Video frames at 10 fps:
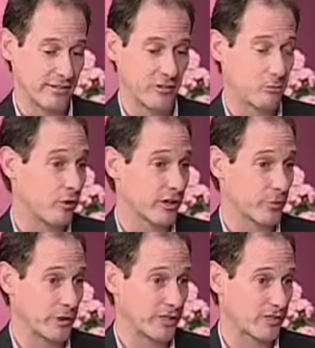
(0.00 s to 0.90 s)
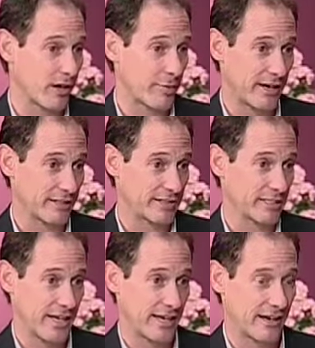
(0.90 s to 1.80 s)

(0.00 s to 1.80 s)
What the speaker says: in the book, and we can talk about it today.